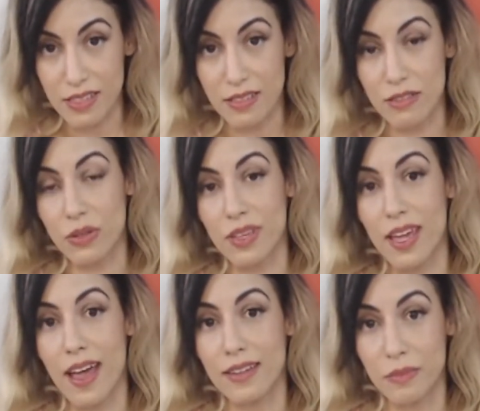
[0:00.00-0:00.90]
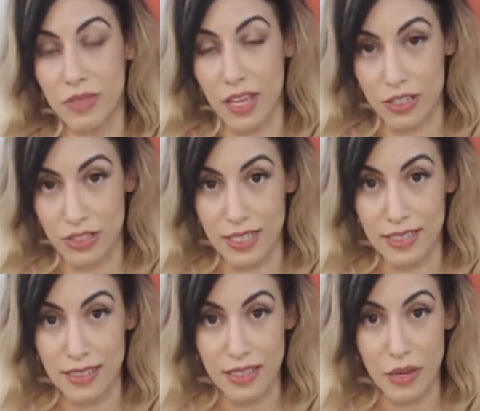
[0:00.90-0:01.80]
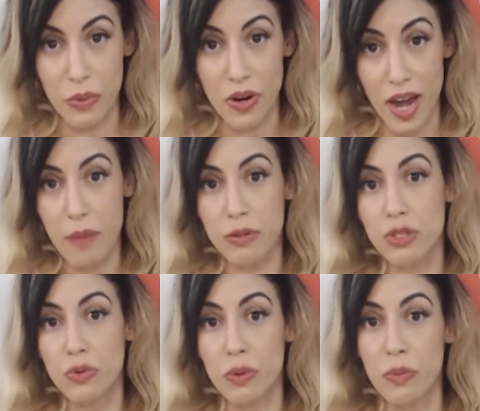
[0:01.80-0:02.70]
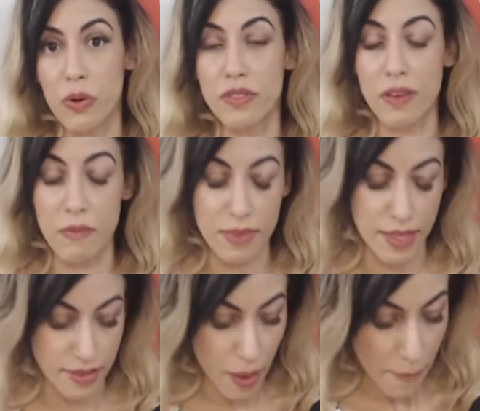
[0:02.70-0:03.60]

And so they had some elections and they were able to remove some of these